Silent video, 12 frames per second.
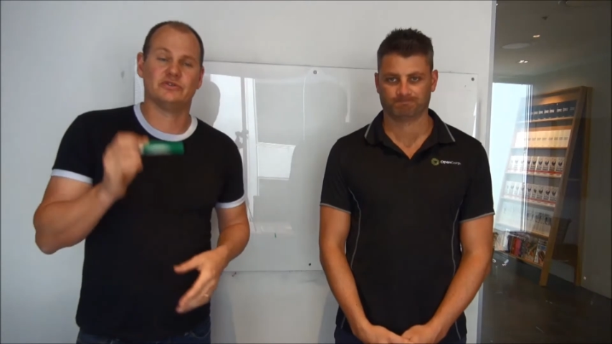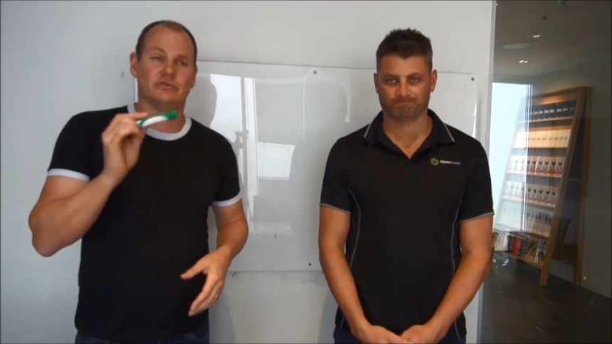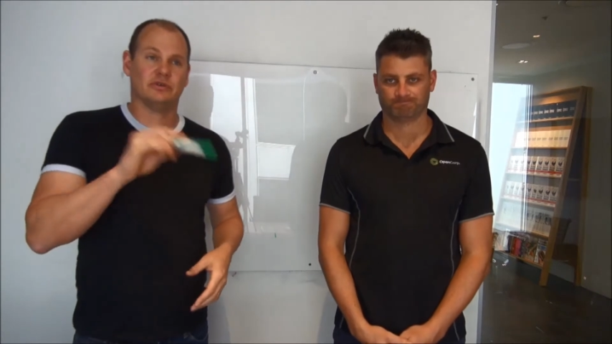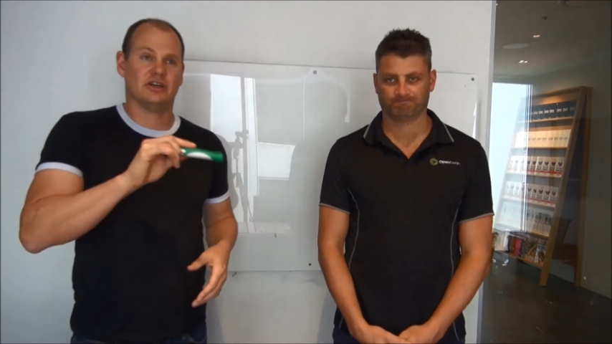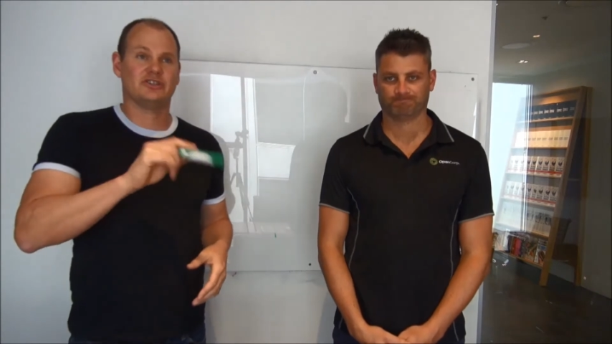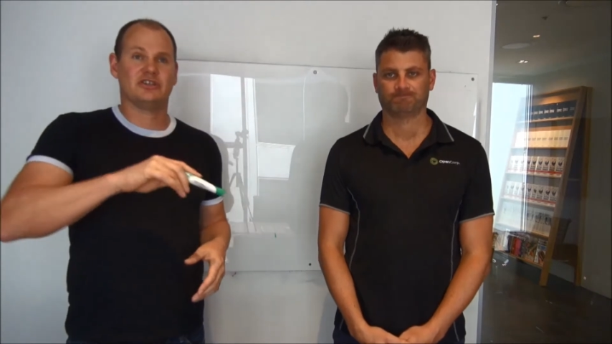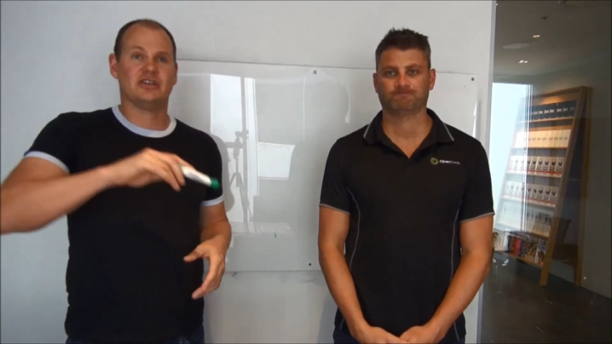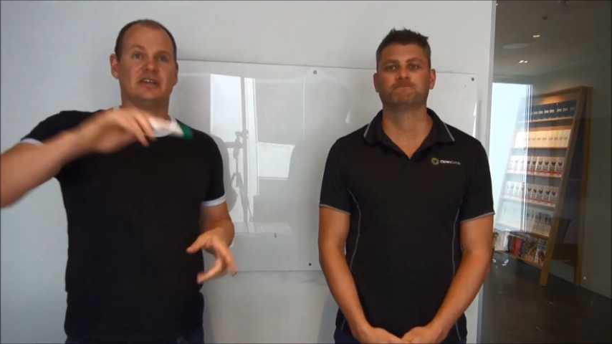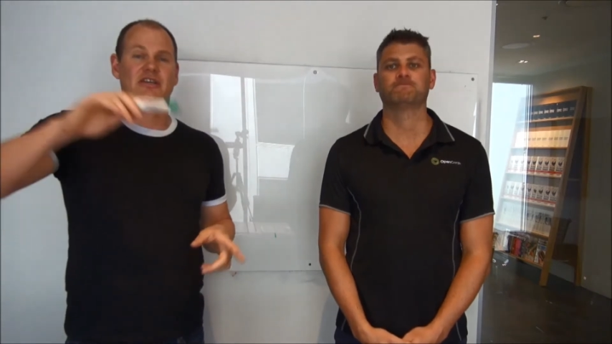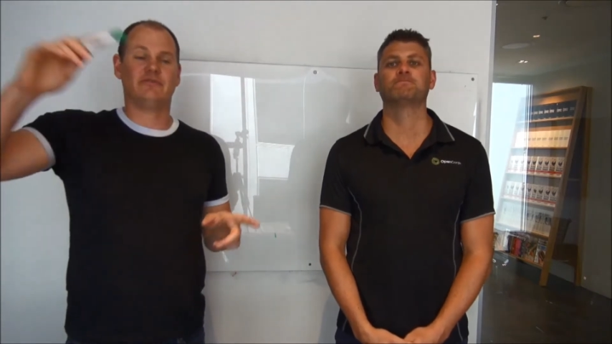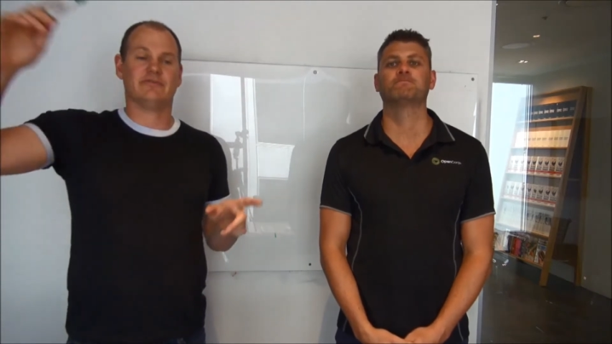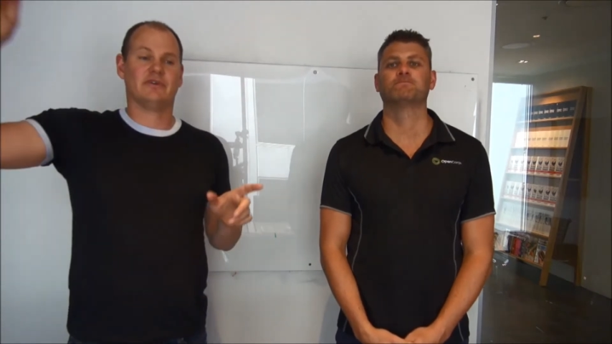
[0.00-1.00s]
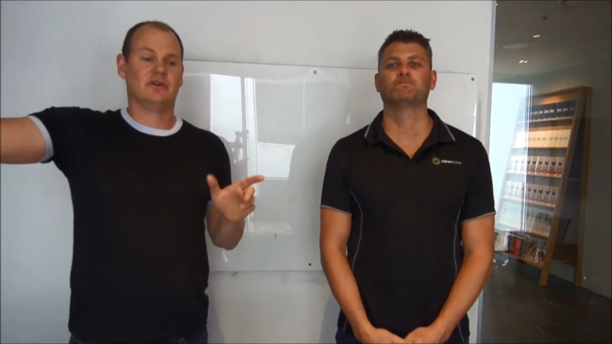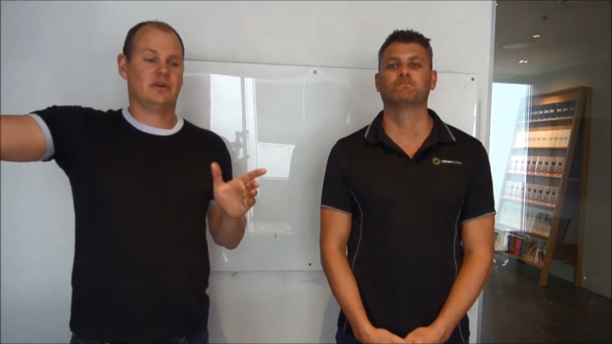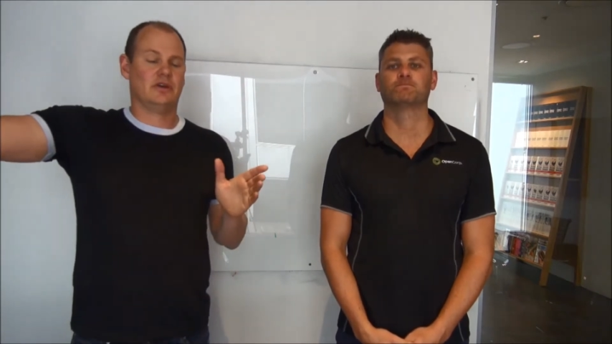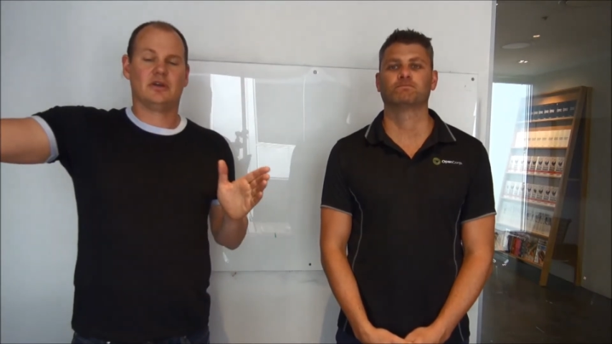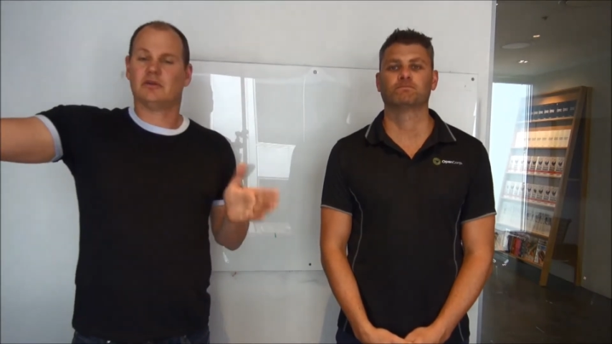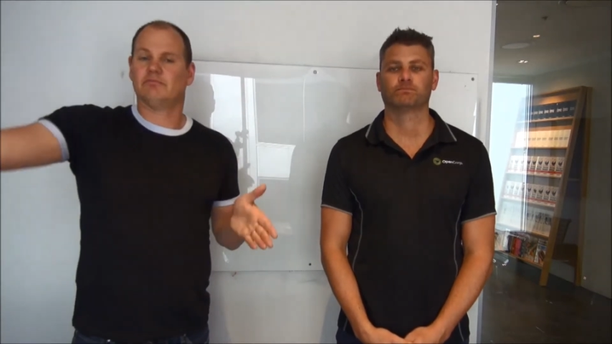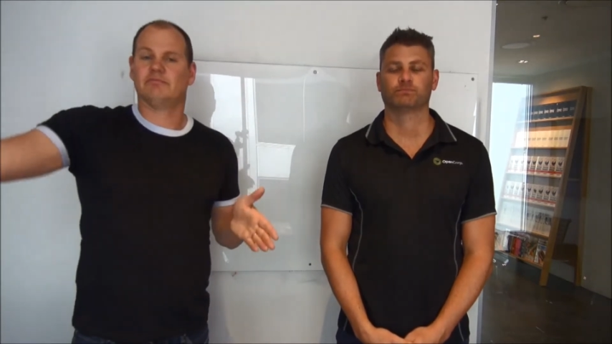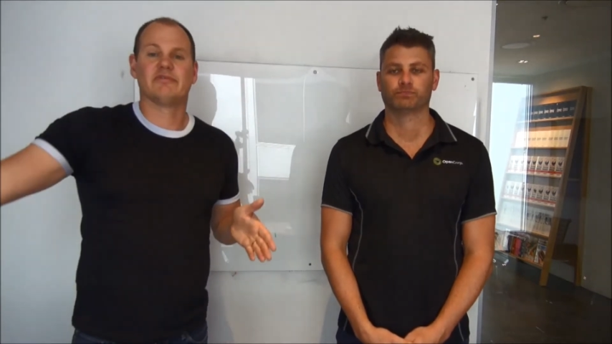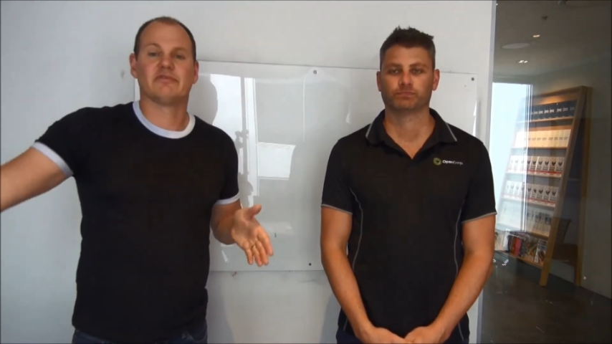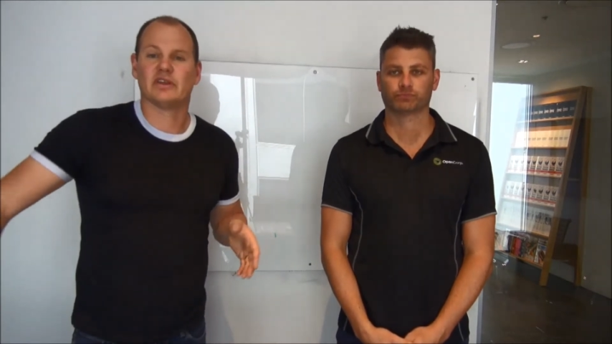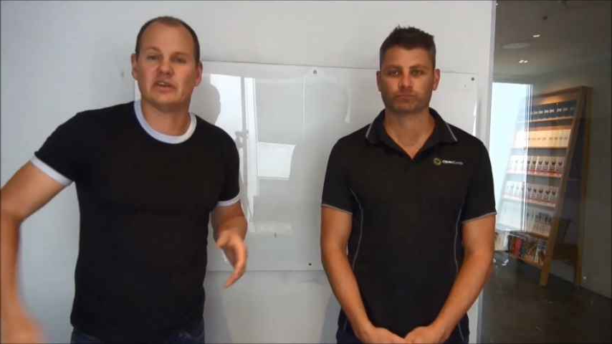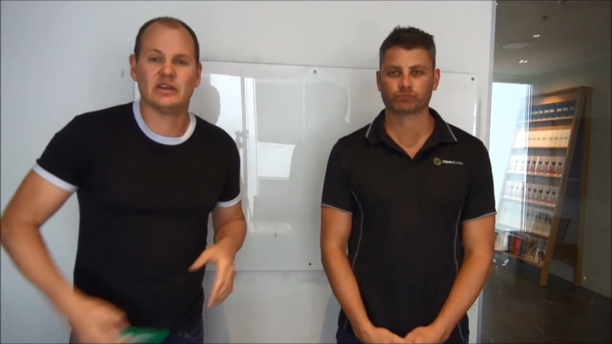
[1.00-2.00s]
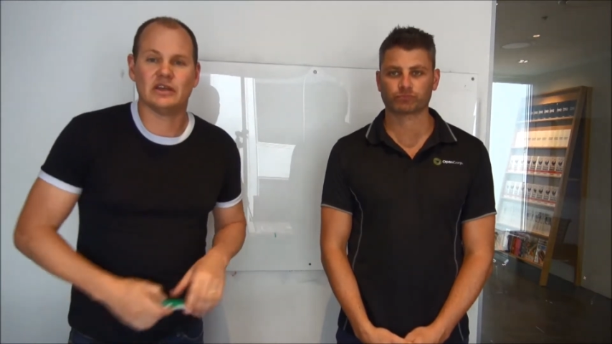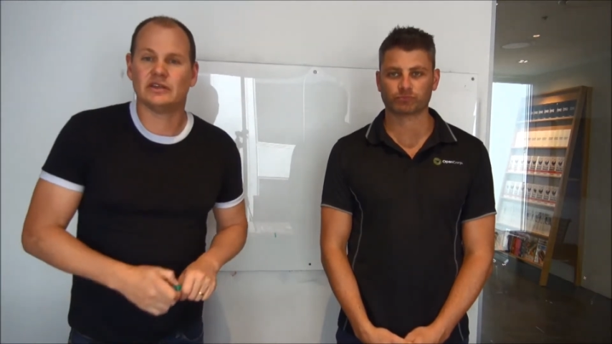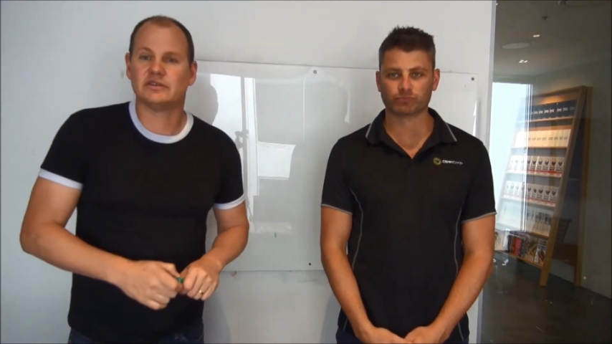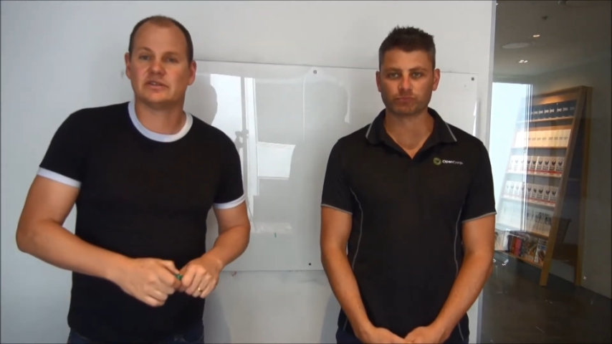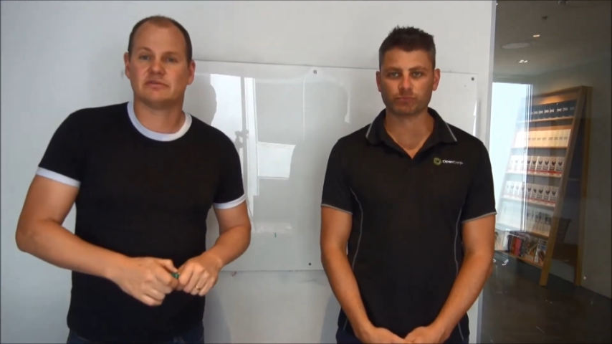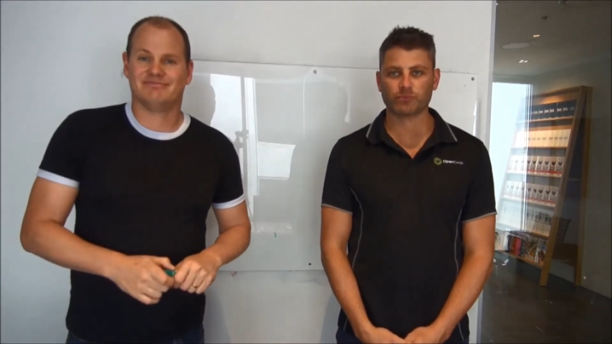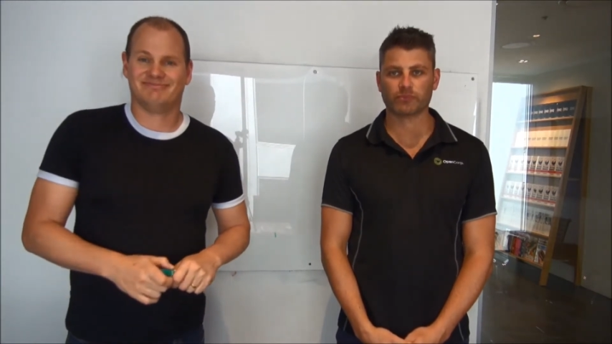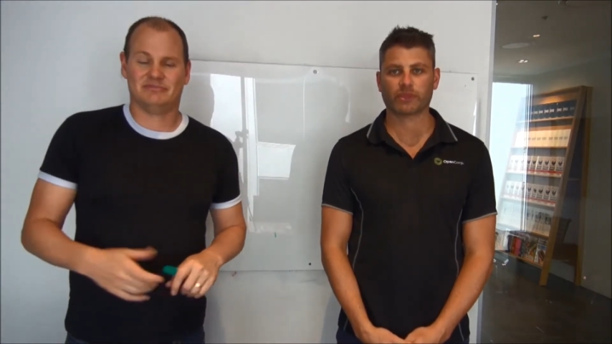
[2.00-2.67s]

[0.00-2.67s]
Speaker 1: you achieve fifteen years,